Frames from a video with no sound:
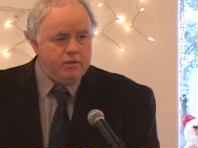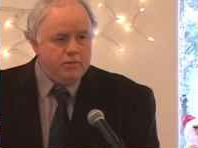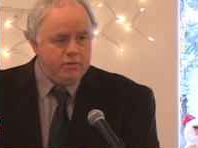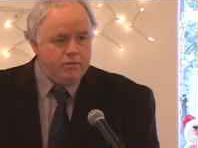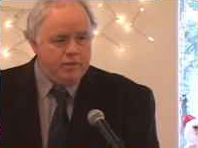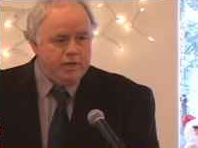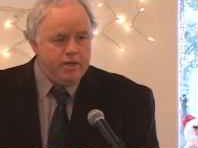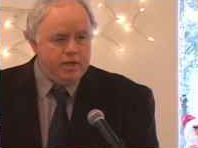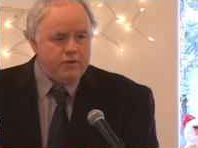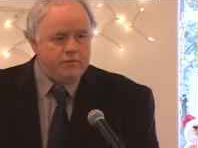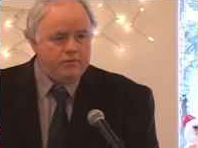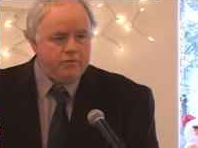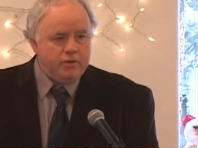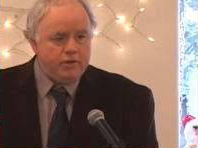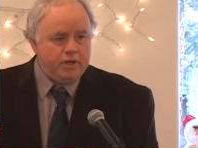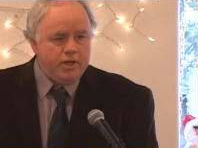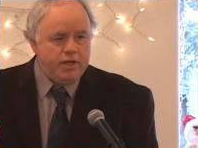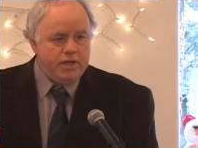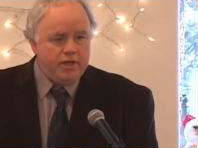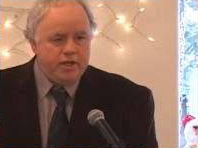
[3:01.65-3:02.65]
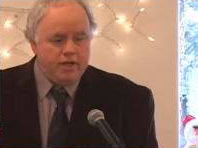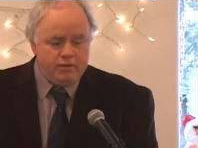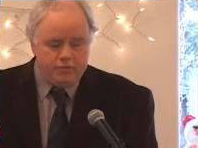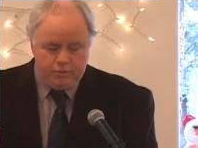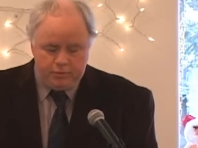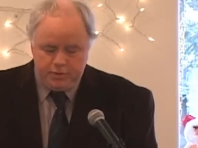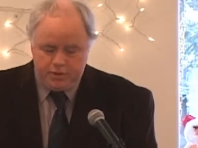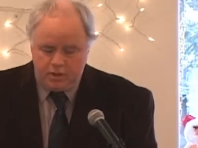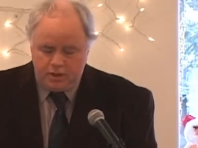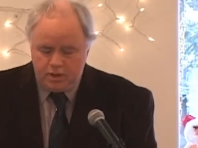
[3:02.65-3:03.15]
we went out for a, uh,
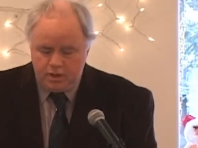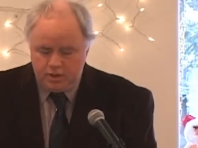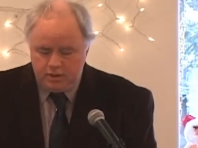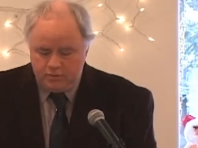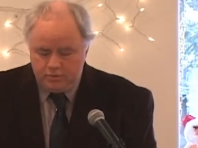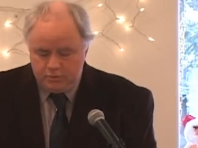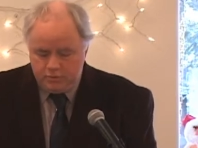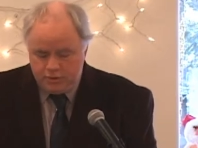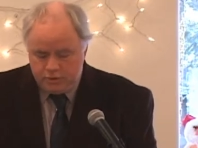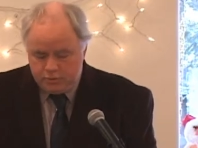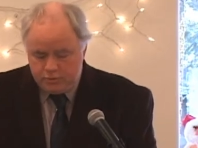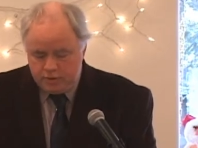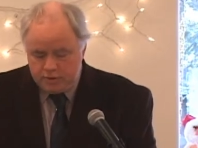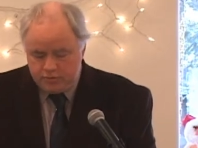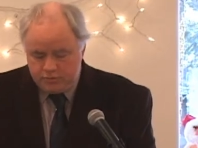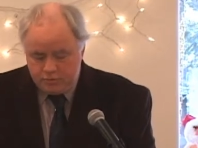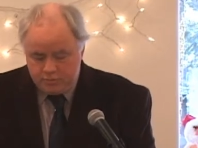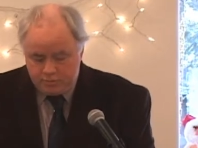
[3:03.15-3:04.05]
what we call a request